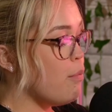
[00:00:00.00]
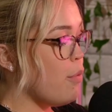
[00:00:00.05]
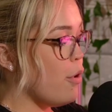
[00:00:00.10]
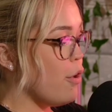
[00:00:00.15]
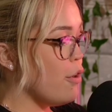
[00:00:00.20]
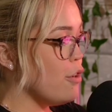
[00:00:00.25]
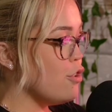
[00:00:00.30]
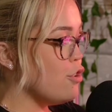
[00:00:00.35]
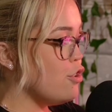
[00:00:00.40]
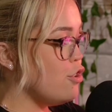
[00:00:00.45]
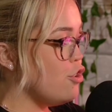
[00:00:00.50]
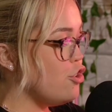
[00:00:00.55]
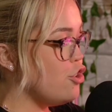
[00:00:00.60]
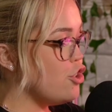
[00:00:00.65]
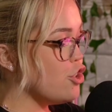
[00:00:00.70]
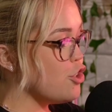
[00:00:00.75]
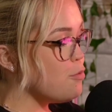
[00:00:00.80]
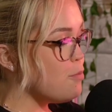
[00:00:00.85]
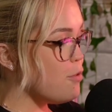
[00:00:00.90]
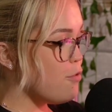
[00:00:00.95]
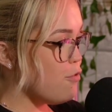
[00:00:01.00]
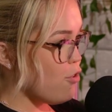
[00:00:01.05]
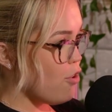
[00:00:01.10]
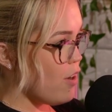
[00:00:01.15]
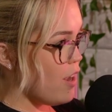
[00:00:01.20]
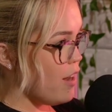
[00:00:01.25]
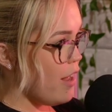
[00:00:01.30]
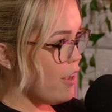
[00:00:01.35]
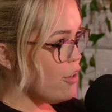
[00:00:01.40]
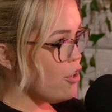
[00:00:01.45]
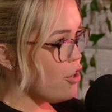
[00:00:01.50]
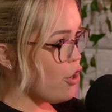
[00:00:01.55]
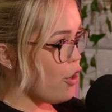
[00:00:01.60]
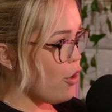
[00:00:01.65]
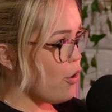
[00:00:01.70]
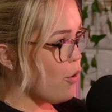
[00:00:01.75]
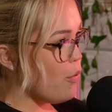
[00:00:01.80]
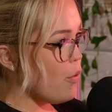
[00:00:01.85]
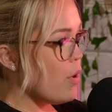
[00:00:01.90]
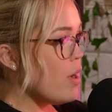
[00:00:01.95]
But just before I let you
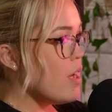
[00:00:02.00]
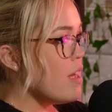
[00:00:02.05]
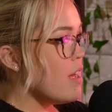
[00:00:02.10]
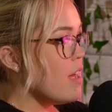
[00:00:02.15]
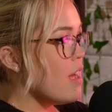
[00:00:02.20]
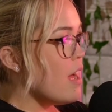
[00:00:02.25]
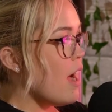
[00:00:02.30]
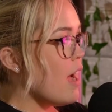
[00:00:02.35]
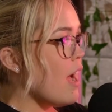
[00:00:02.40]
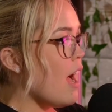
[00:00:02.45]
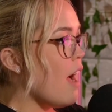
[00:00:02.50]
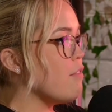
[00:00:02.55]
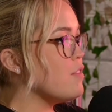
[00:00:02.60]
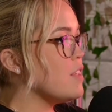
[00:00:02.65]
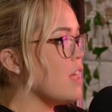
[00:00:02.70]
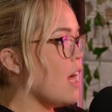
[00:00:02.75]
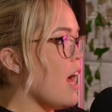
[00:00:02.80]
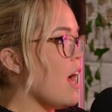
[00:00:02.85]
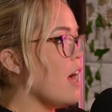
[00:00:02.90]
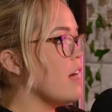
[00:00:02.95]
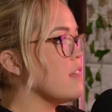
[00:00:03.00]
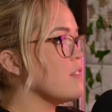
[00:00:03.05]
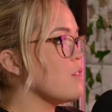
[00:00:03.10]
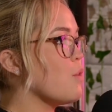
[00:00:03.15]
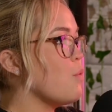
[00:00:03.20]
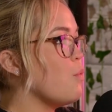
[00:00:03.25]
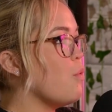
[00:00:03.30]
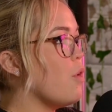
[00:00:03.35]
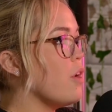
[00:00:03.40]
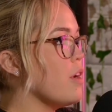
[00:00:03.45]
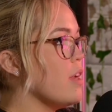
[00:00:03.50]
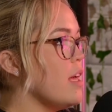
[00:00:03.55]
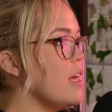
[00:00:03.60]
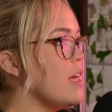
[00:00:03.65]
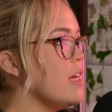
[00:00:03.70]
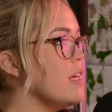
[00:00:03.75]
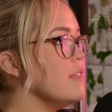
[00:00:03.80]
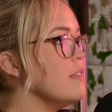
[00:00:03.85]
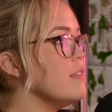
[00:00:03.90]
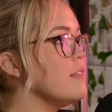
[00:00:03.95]
go, I have to ask, what
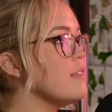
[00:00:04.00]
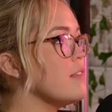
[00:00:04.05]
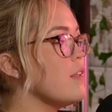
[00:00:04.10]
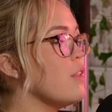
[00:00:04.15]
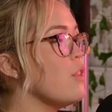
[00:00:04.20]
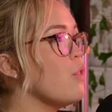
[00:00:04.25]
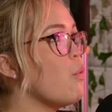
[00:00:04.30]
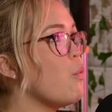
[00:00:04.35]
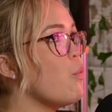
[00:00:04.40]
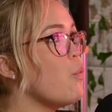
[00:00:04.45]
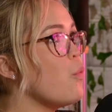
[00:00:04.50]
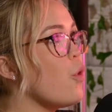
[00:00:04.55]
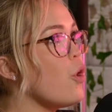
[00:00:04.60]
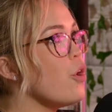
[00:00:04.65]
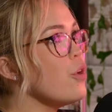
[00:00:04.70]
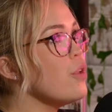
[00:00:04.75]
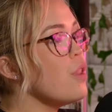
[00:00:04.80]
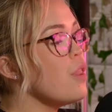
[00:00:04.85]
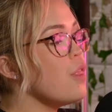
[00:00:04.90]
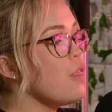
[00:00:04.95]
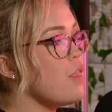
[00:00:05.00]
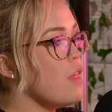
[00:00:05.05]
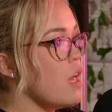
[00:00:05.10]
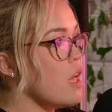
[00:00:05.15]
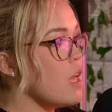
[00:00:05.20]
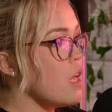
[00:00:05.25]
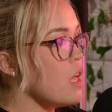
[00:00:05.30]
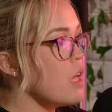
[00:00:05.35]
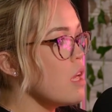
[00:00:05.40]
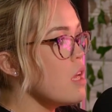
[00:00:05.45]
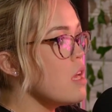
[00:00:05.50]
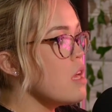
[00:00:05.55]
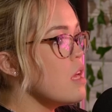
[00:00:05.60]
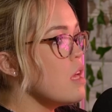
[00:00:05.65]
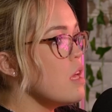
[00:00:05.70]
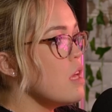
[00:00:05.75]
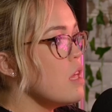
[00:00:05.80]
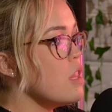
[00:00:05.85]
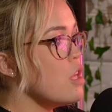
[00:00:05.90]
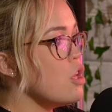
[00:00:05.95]
is the one thing
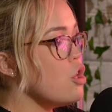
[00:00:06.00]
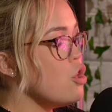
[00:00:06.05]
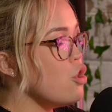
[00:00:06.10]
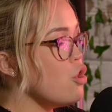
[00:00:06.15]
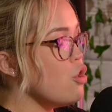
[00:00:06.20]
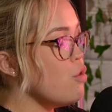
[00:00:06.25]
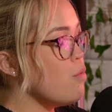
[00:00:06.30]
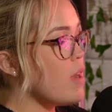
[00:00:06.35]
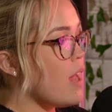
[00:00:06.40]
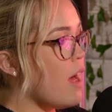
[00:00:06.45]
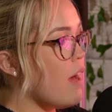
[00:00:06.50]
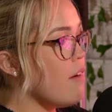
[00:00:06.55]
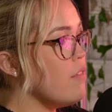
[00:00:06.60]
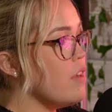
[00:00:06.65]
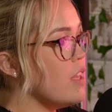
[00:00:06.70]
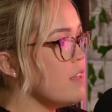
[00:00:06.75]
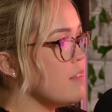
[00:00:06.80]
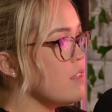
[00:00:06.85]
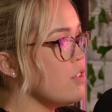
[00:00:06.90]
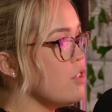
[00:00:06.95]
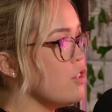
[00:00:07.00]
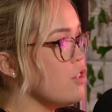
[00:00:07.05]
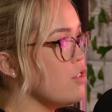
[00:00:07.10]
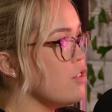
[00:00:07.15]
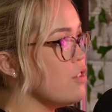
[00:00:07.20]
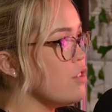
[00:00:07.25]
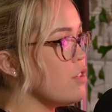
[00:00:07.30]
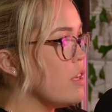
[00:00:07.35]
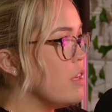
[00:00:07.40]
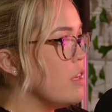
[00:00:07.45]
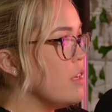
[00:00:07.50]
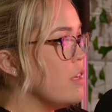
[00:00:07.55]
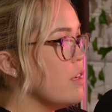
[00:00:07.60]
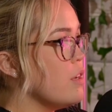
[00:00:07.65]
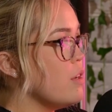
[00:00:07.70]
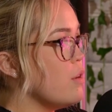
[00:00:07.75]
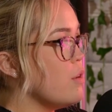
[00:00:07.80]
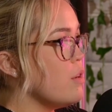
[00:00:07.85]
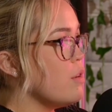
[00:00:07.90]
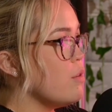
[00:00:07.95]
that you would have listeners
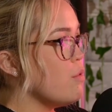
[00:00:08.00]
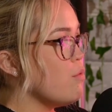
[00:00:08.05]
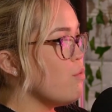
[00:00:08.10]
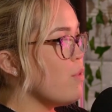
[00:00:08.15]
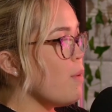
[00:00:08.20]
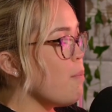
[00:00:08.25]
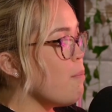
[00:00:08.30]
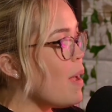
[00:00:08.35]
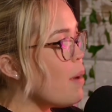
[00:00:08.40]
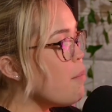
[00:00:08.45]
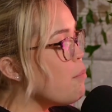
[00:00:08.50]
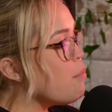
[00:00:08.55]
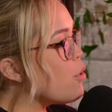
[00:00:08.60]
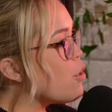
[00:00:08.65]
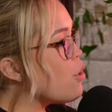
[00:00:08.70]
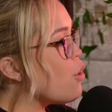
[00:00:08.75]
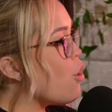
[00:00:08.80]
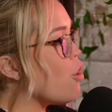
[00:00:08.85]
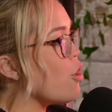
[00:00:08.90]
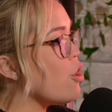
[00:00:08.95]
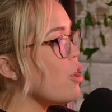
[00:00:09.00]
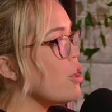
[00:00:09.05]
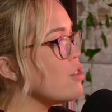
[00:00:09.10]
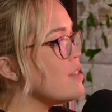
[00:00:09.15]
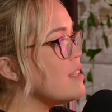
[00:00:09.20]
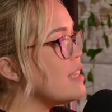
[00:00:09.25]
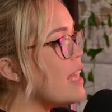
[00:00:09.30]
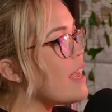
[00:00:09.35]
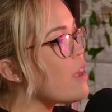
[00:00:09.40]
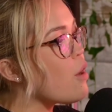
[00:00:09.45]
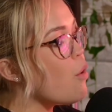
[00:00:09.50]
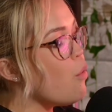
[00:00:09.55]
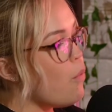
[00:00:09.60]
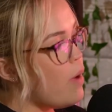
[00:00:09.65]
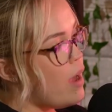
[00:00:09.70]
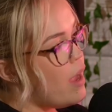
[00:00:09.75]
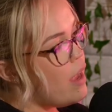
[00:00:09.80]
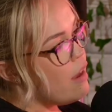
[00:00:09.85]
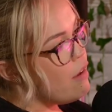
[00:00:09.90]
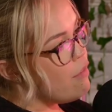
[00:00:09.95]
remember or take
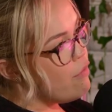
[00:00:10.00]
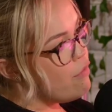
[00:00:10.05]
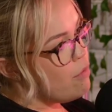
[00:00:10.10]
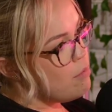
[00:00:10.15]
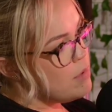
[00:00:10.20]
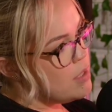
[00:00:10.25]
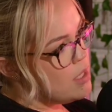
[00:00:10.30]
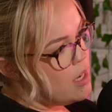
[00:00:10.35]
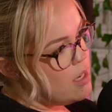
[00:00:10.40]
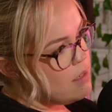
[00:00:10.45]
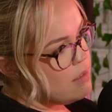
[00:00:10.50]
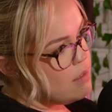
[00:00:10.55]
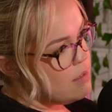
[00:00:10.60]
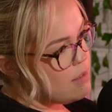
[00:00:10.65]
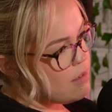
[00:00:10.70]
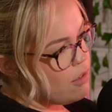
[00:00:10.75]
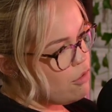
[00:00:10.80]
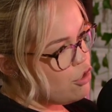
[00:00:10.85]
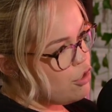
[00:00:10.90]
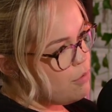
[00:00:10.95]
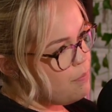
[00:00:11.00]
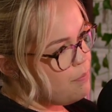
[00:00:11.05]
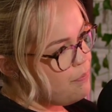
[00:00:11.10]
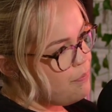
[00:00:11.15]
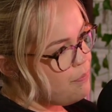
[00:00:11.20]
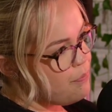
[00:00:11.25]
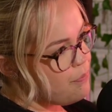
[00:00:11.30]
away from today's discussion?